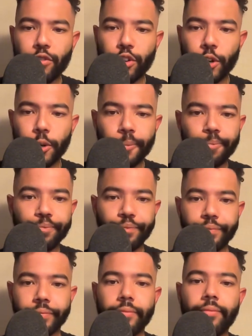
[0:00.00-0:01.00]
for you
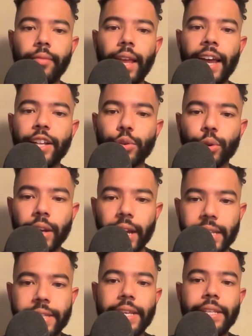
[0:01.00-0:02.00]
entering
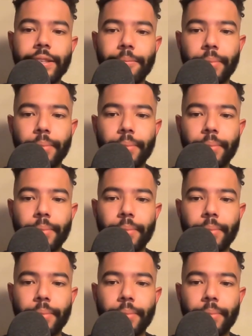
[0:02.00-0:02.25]
next season.